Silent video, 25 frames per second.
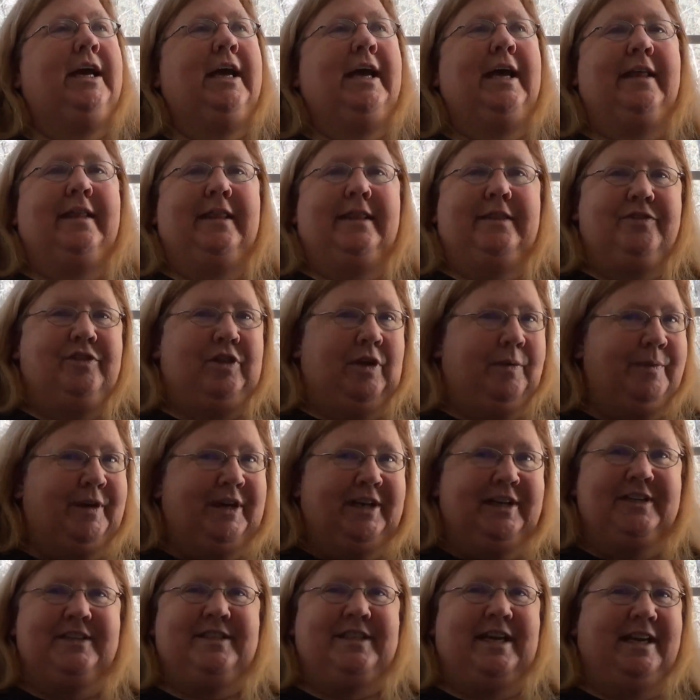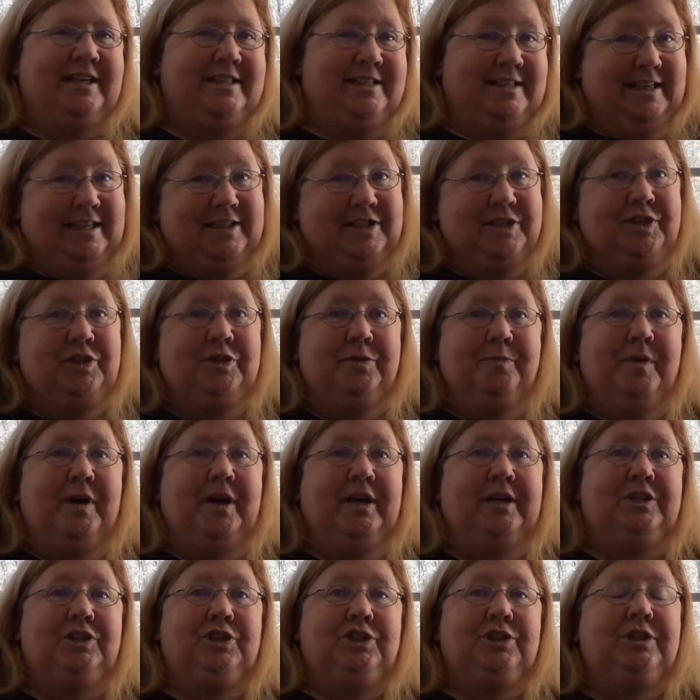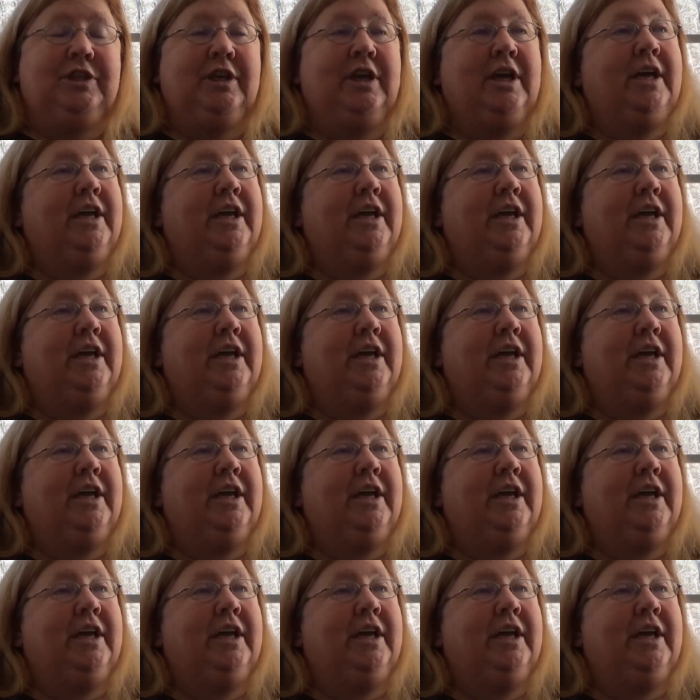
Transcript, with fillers: and somebody decides that's too much,